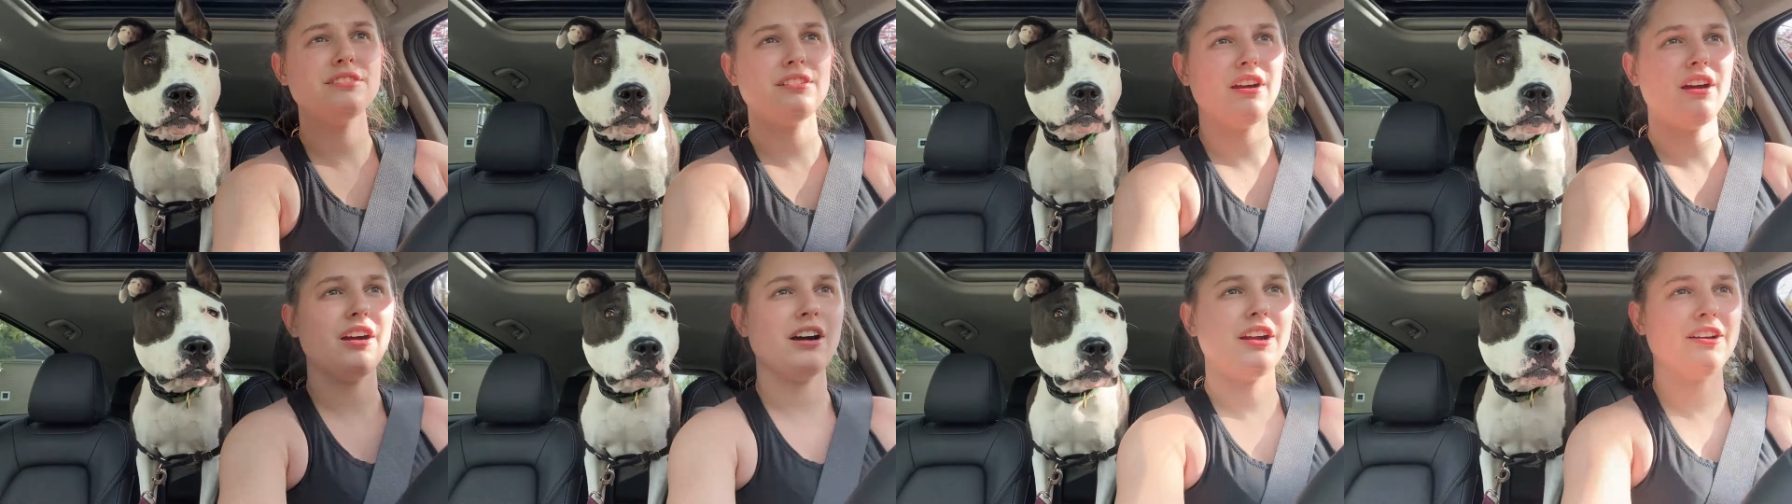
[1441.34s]

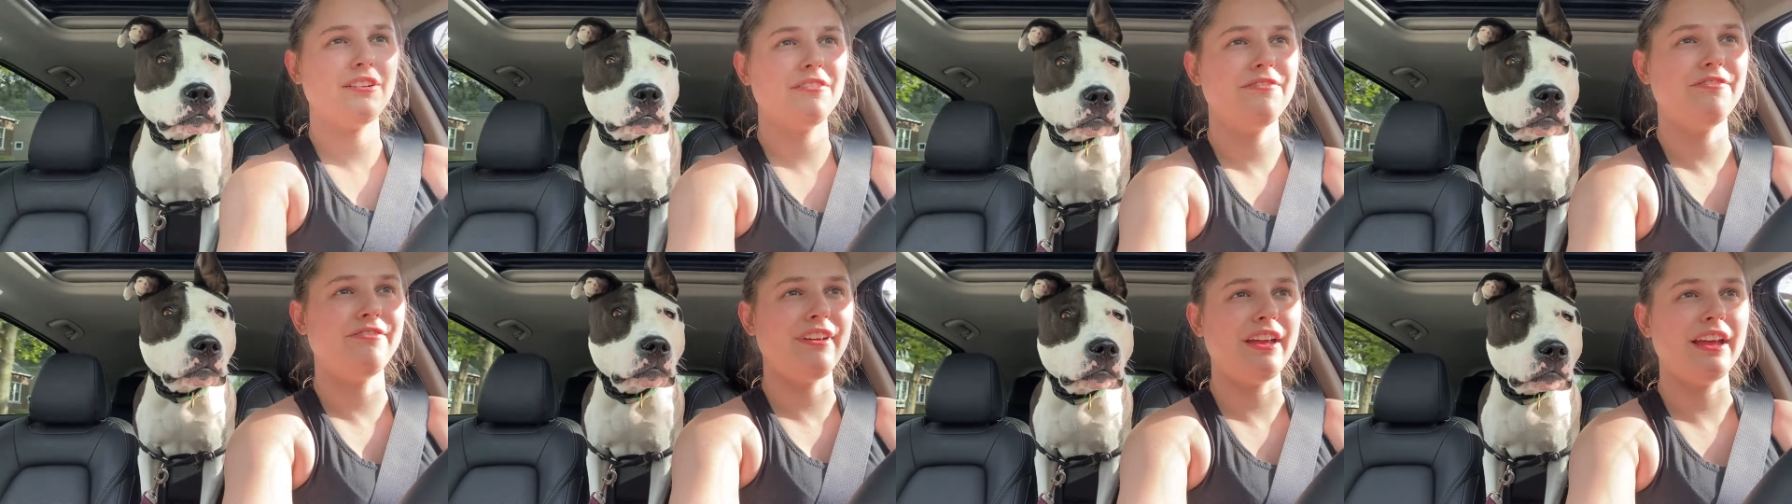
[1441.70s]
our
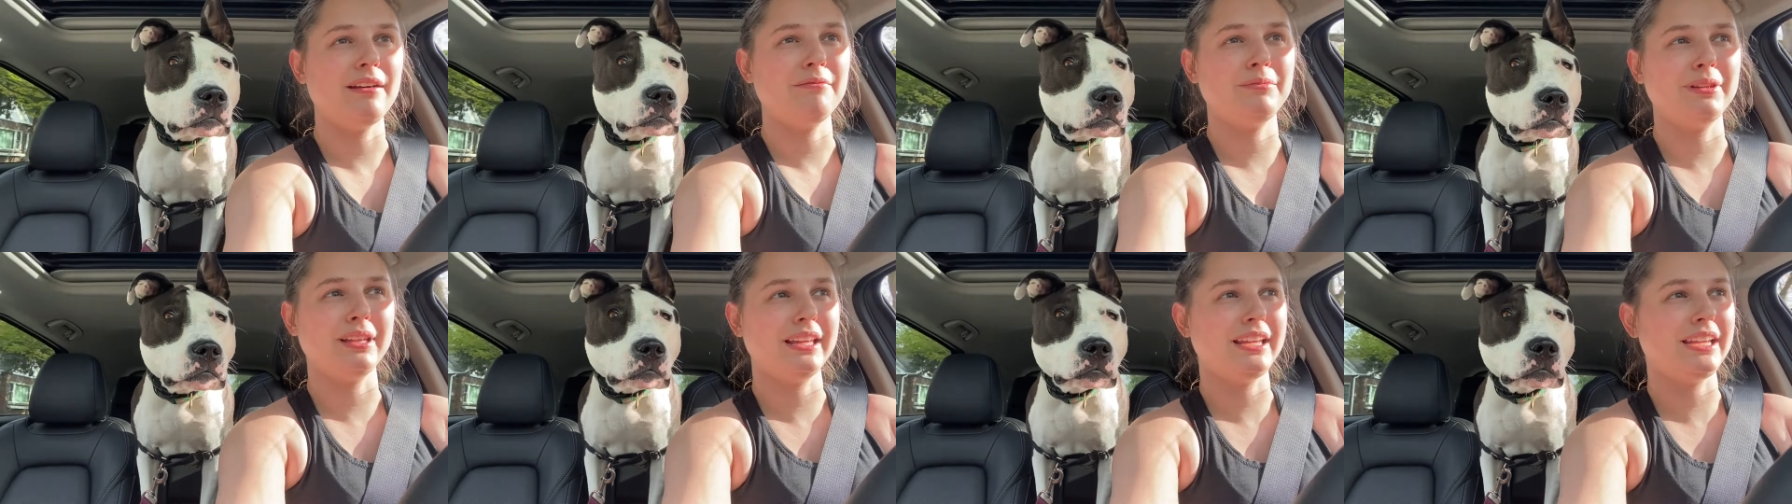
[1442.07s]

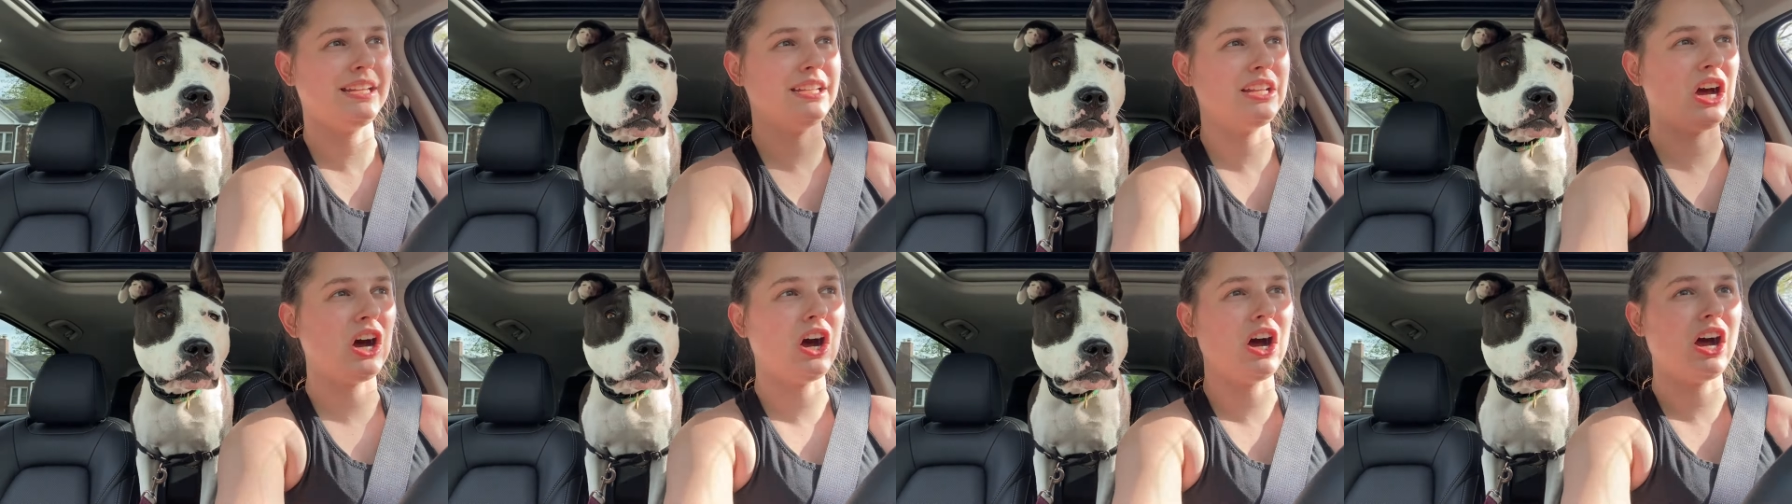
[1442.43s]
family
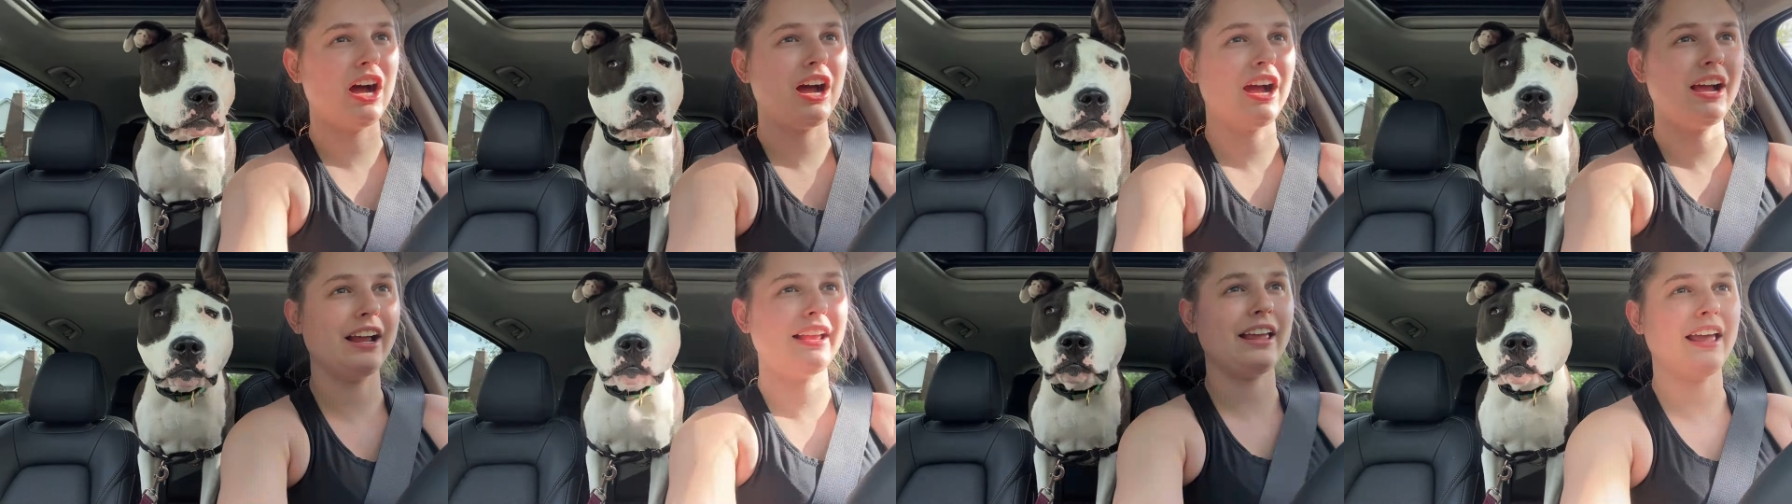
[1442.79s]

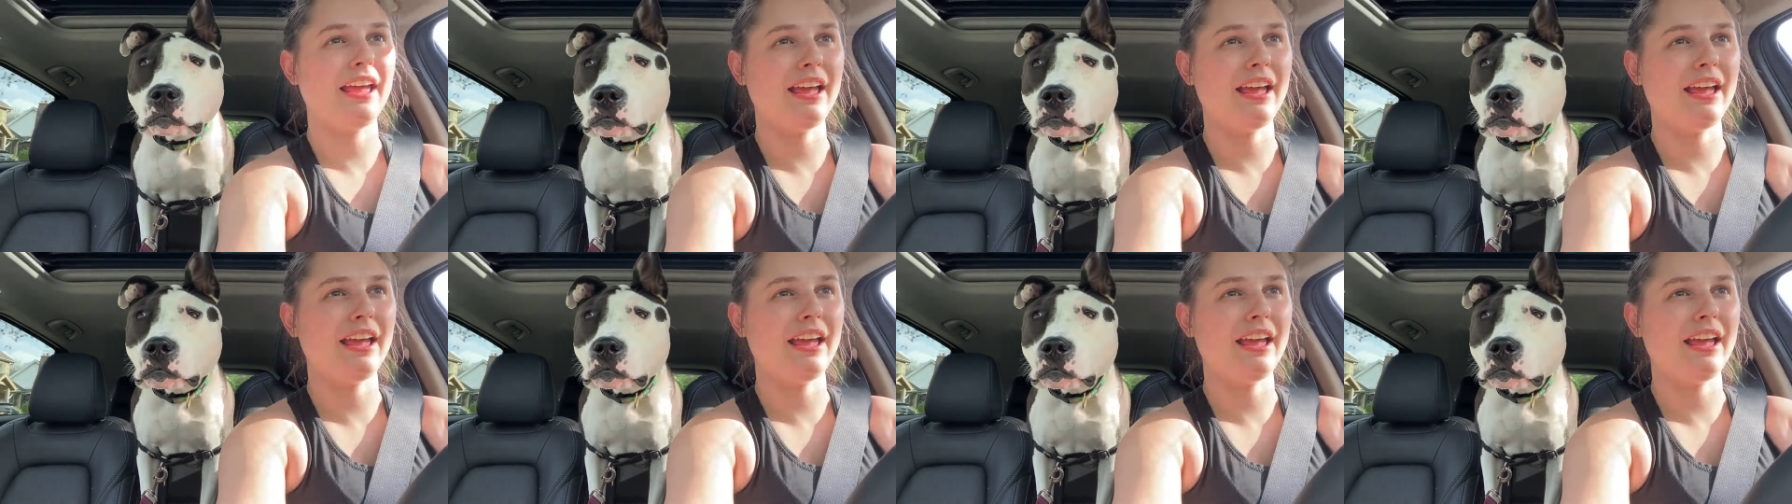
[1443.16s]
dog,